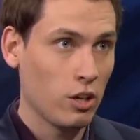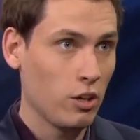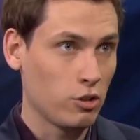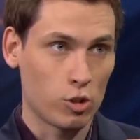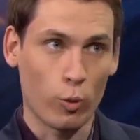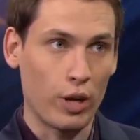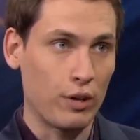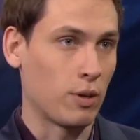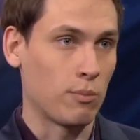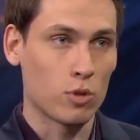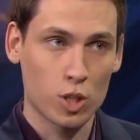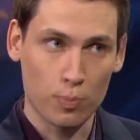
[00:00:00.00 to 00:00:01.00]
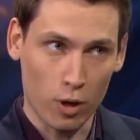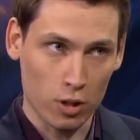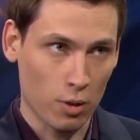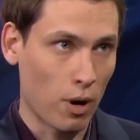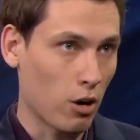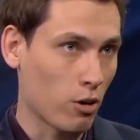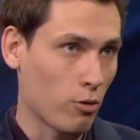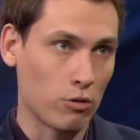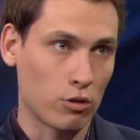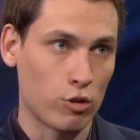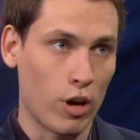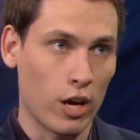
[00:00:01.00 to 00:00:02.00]
just wait for them, spot them out around the
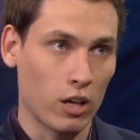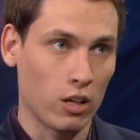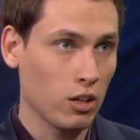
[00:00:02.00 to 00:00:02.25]
Dragon,